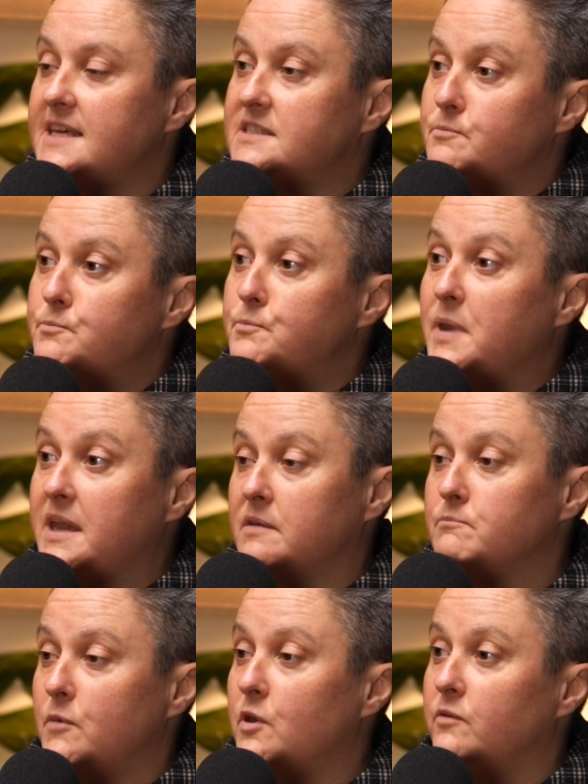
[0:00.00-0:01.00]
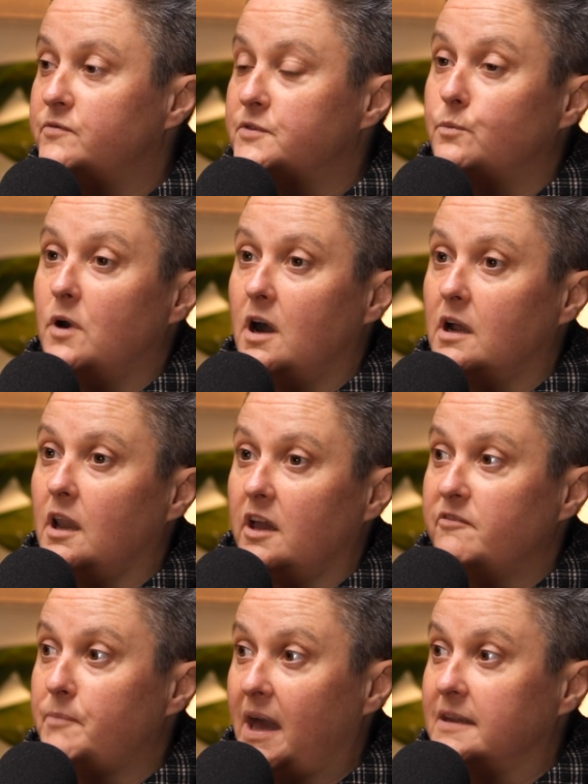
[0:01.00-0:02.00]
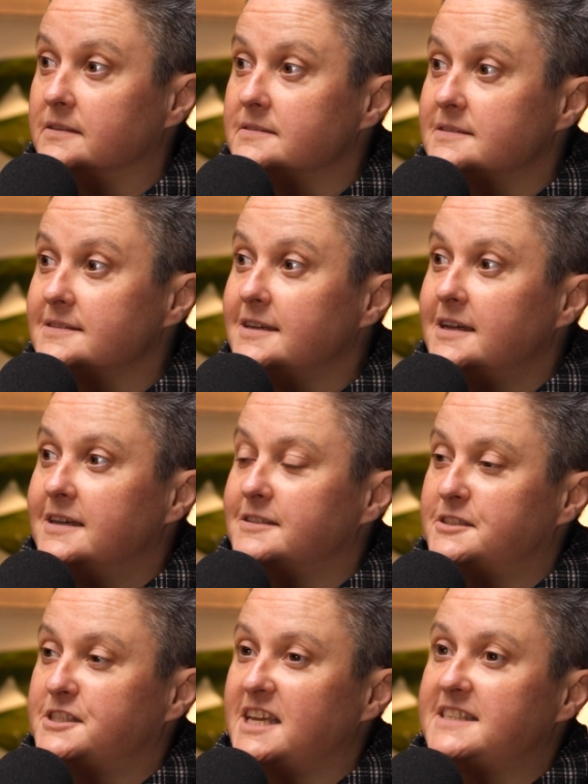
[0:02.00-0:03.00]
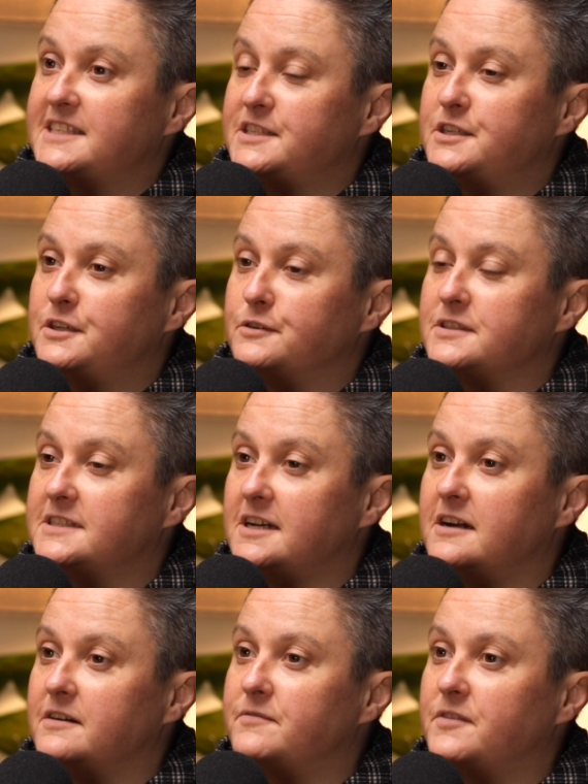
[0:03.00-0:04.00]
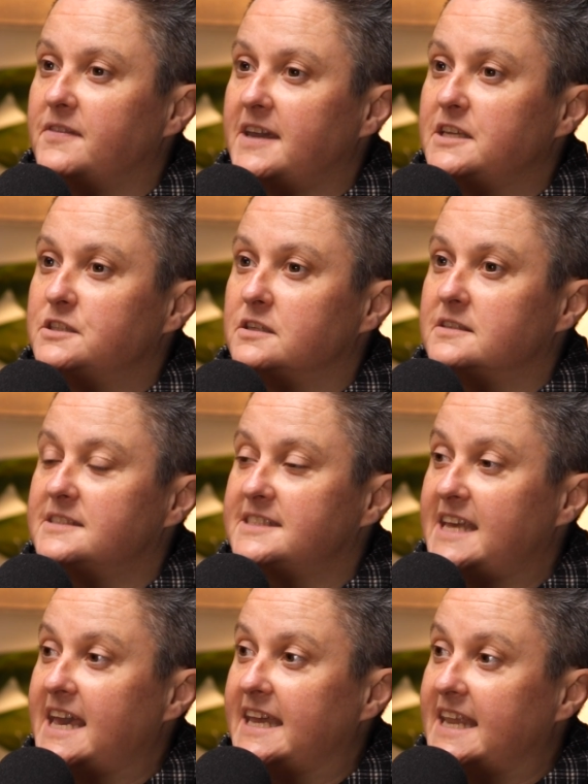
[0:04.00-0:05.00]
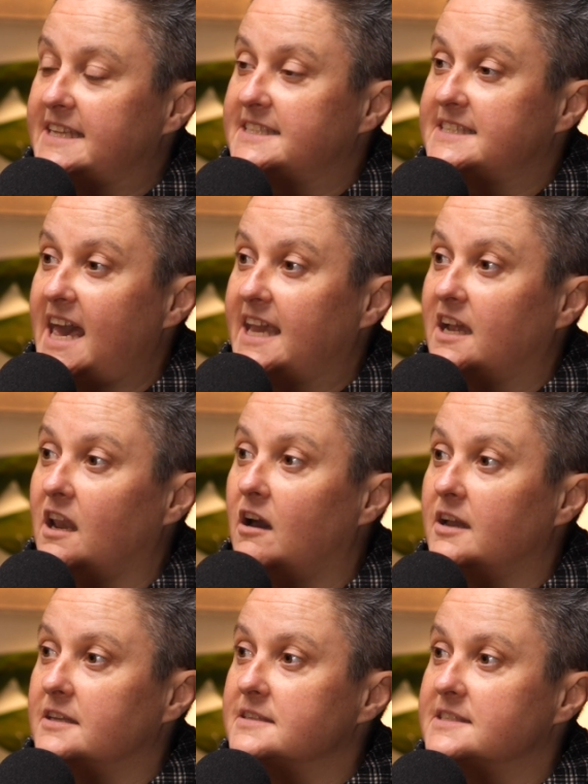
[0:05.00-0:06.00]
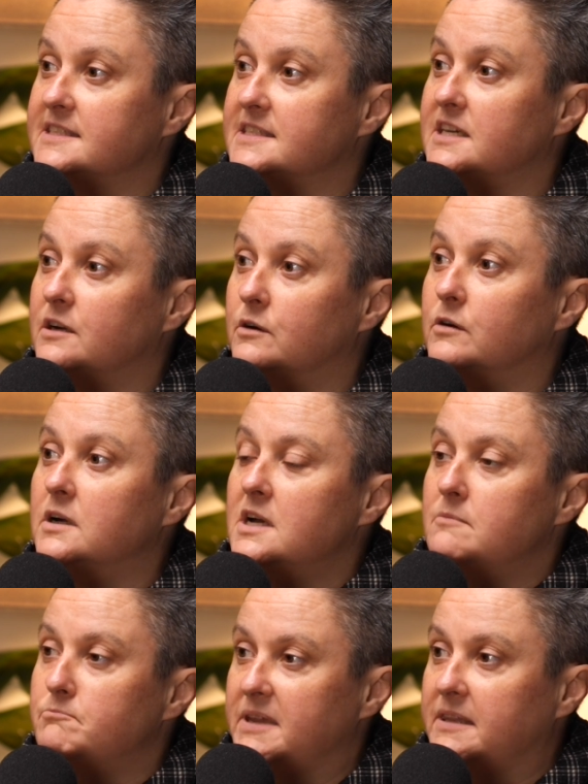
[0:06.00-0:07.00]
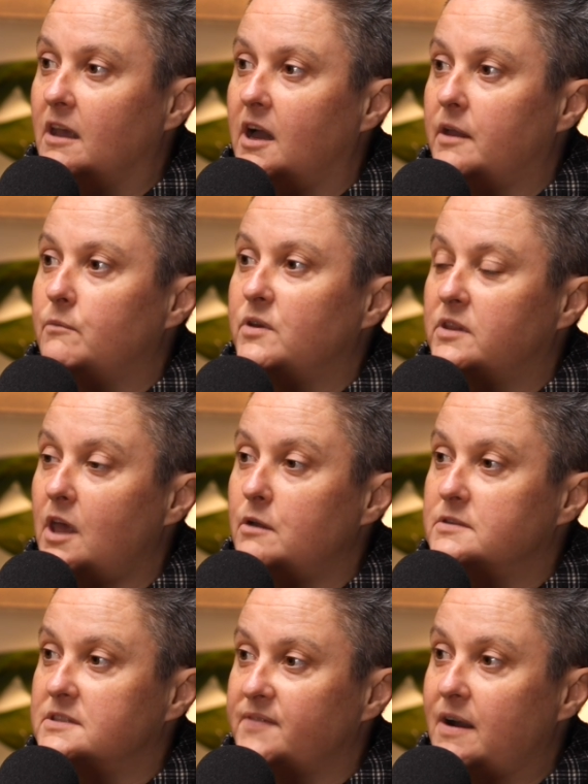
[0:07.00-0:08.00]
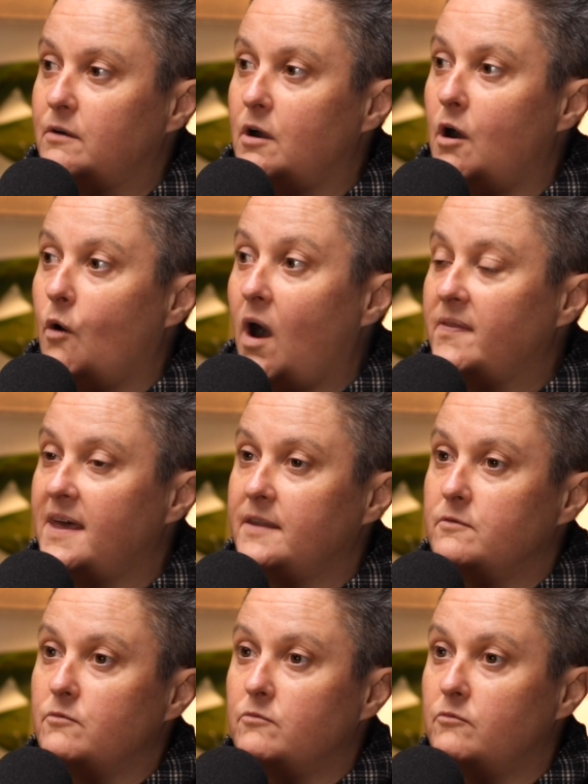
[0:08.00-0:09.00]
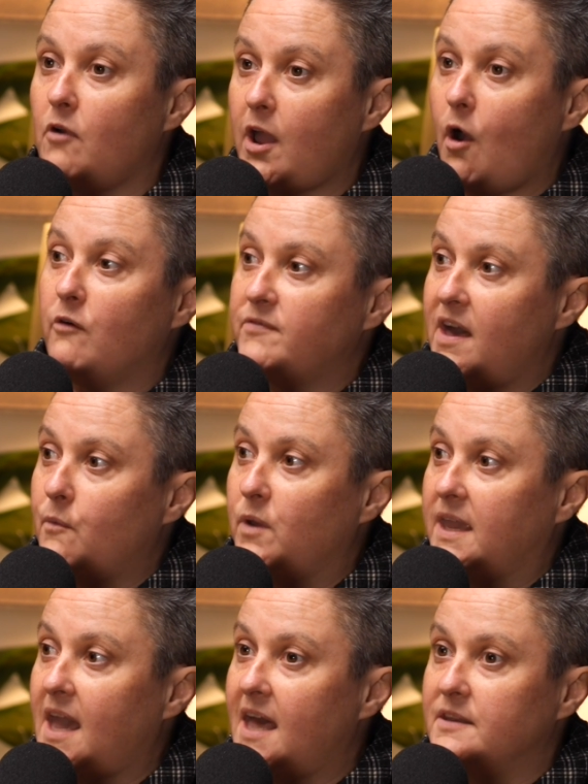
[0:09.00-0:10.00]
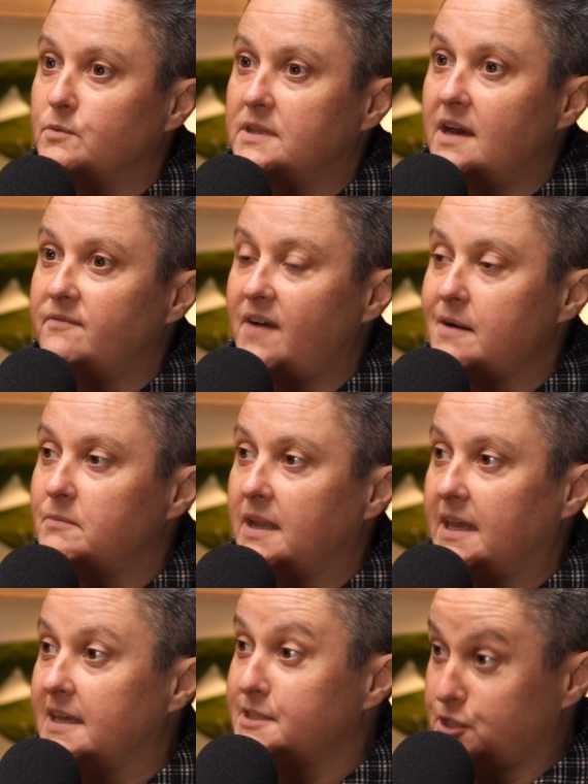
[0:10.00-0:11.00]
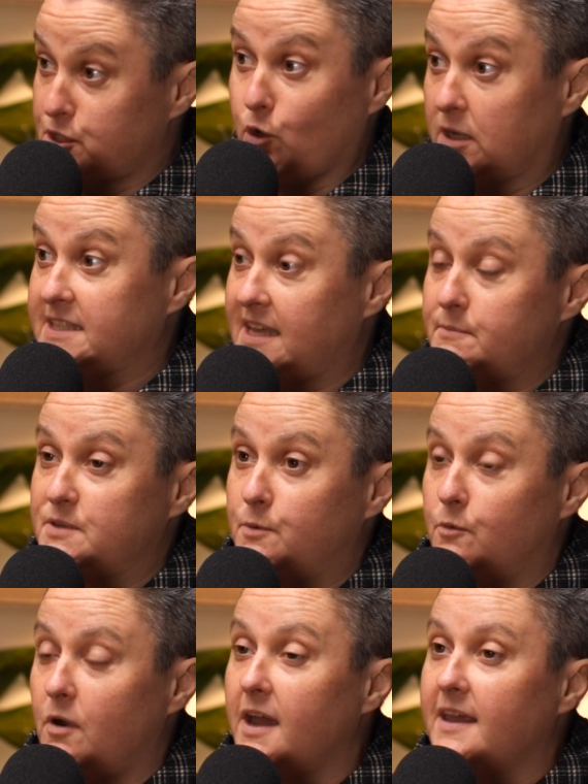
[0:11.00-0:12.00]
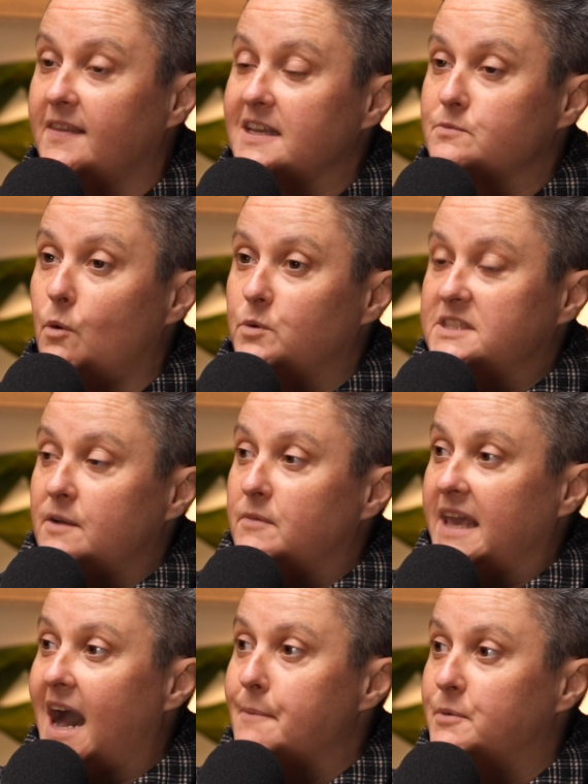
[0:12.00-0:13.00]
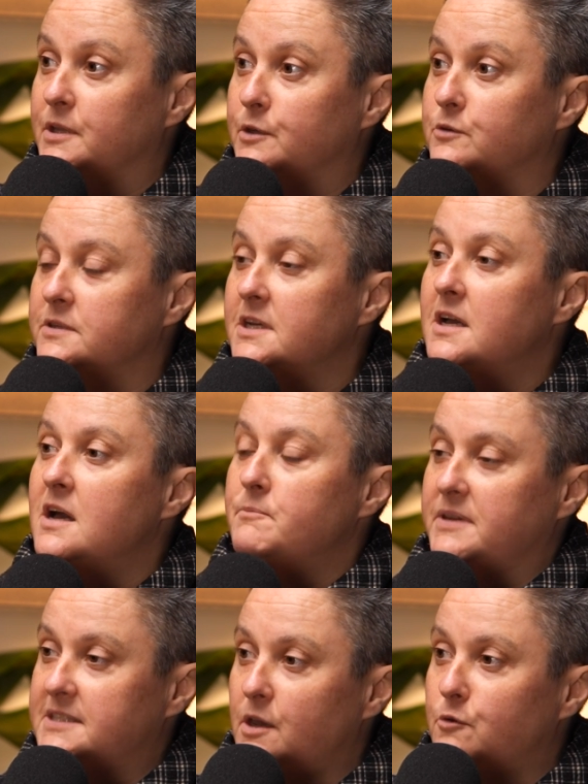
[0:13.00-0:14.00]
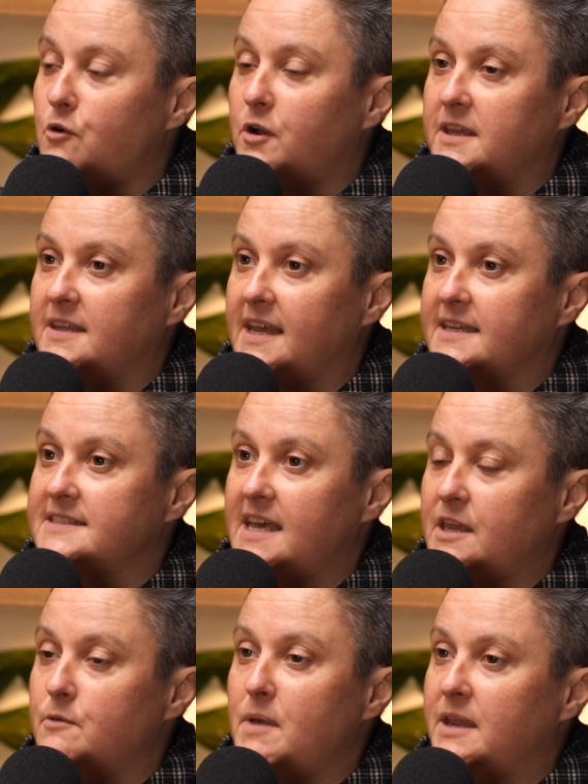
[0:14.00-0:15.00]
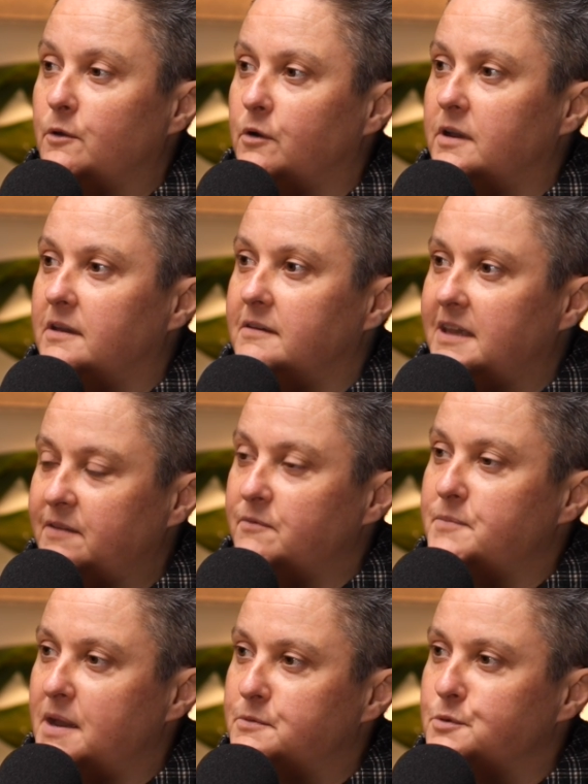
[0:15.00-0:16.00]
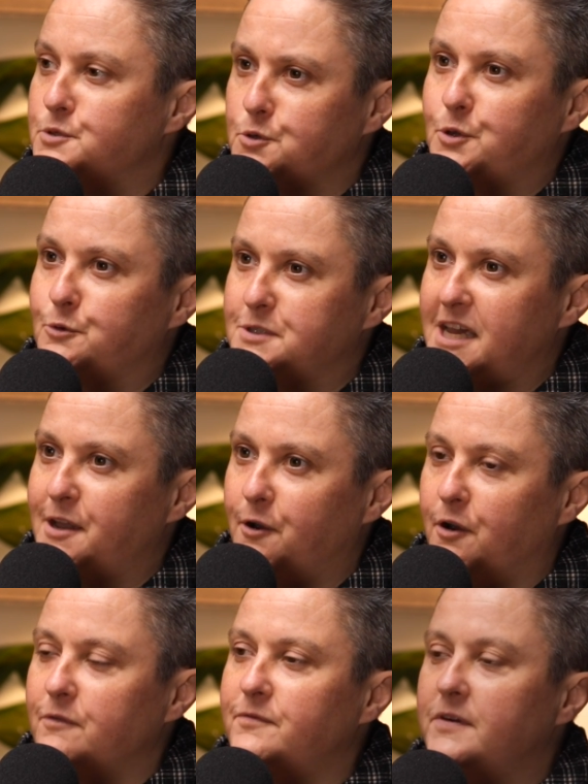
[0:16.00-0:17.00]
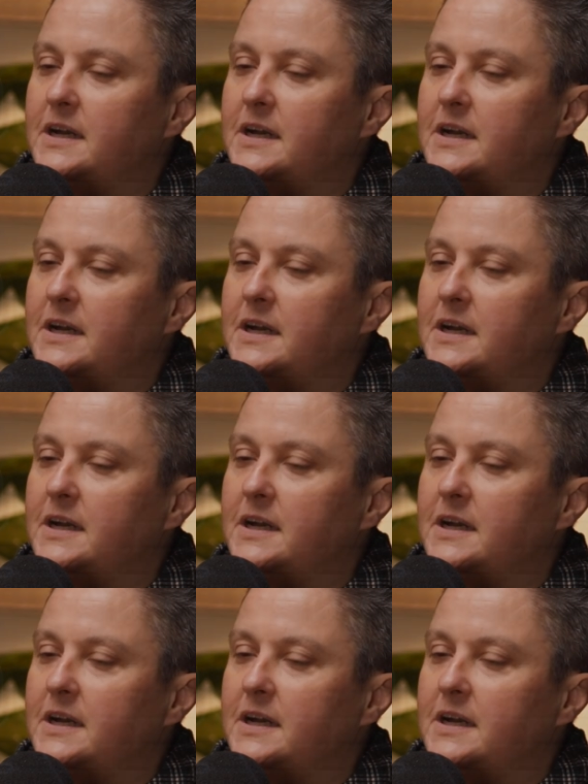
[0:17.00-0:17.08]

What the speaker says: There's a big move to work-life balance. So suggesting to your staff that they should stay and entertain clients until midnight with loads of alcohol and then write off their weekend with their family is just not acceptable, right? And that's what would generally happen. You'd be so groggy the next day, you may not even be able to enjoy your day off.